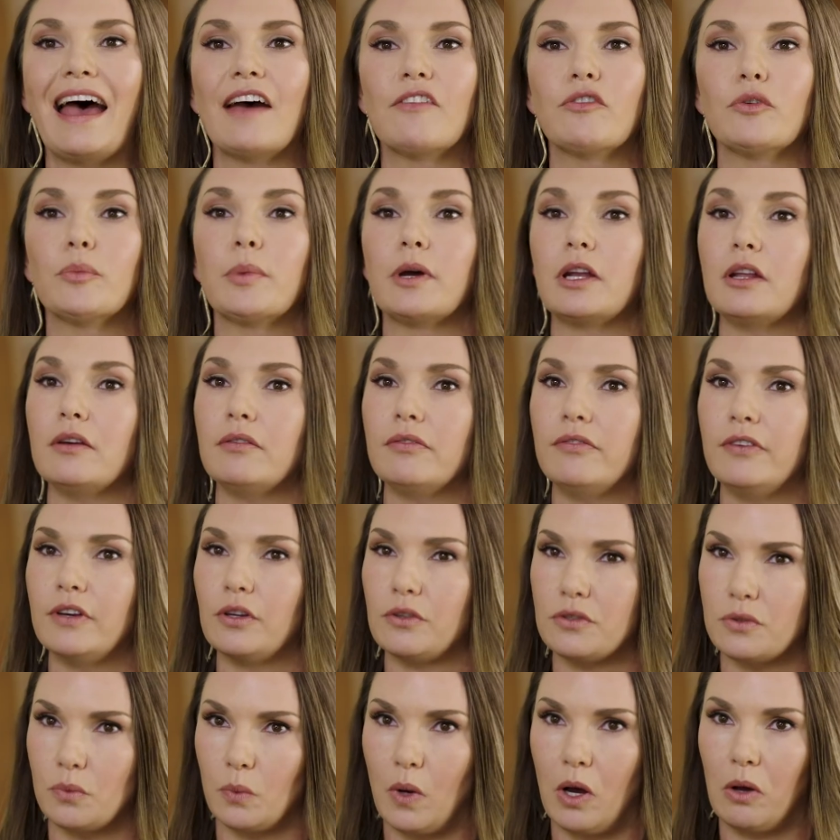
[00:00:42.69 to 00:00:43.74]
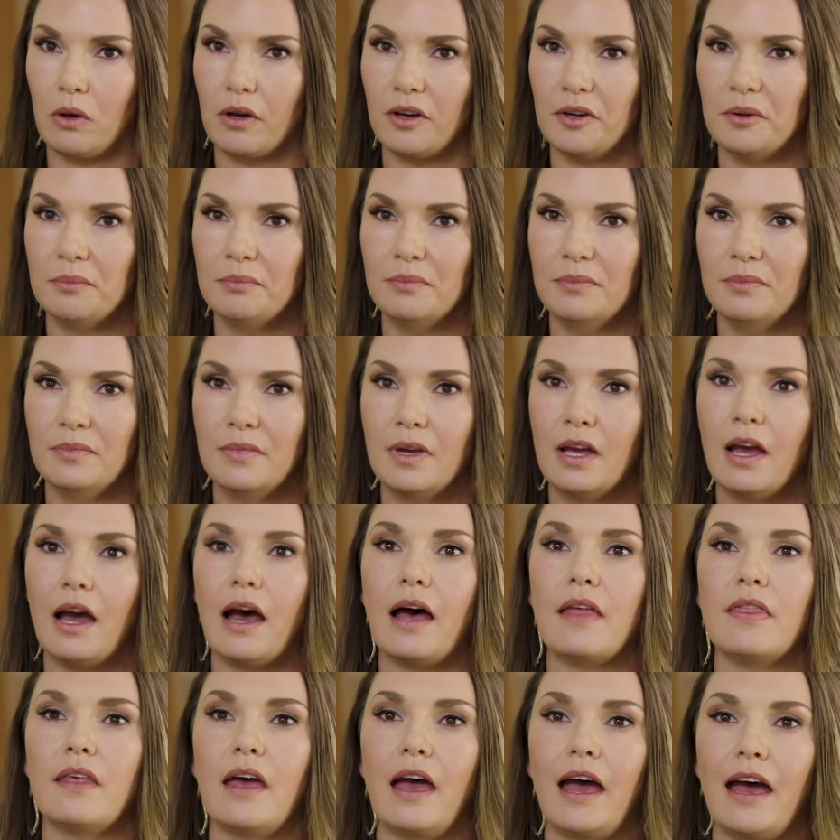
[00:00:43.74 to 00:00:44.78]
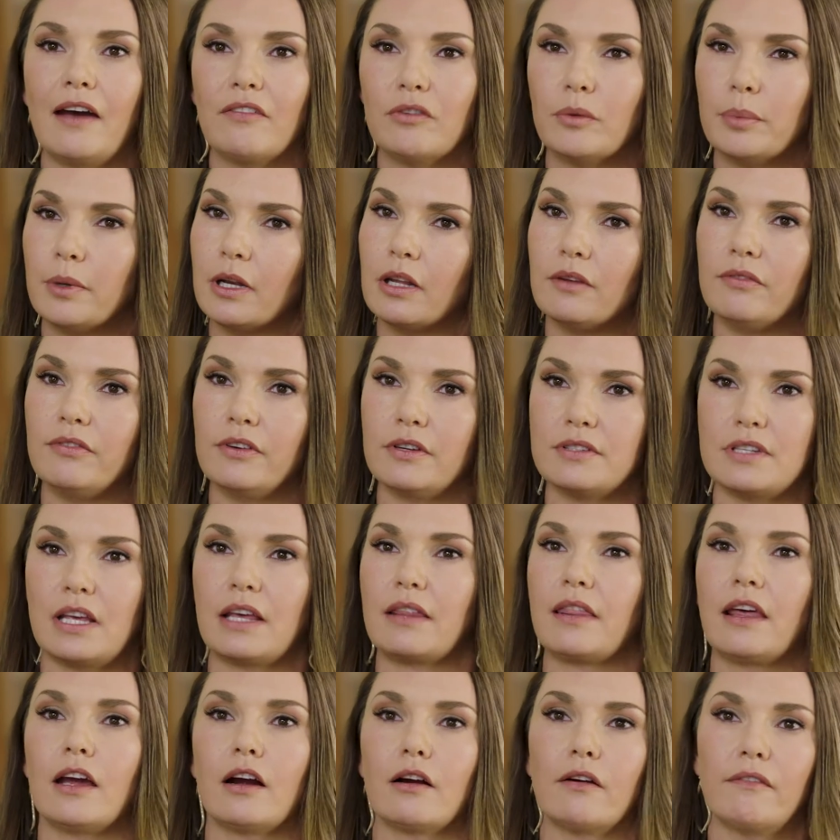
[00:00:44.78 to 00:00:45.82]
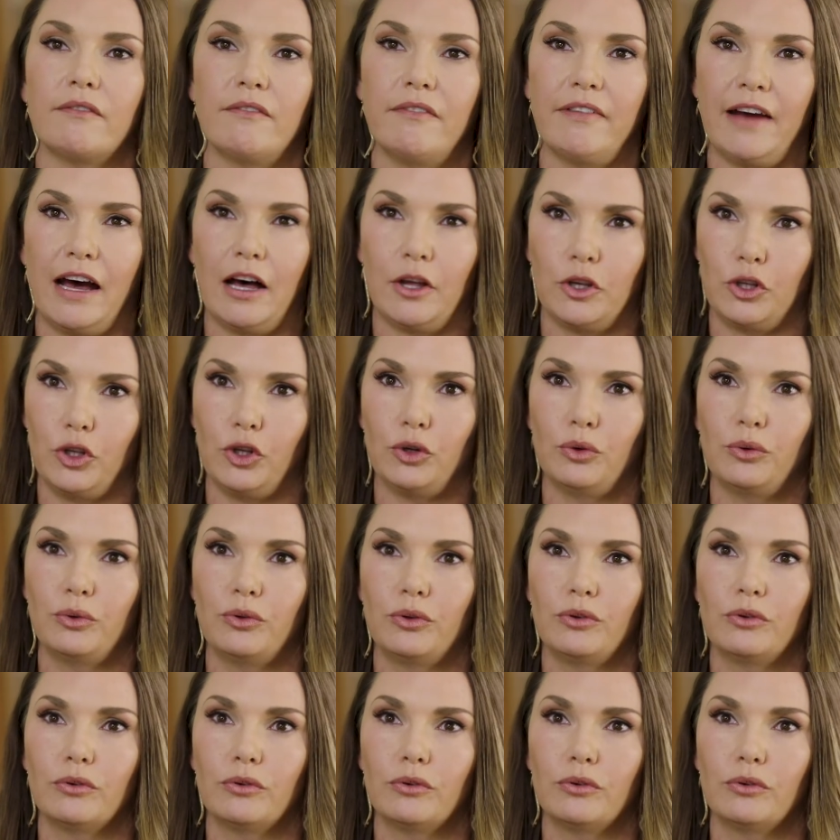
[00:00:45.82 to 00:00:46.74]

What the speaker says: everybody feels welcome and that everybody feels like they are valued.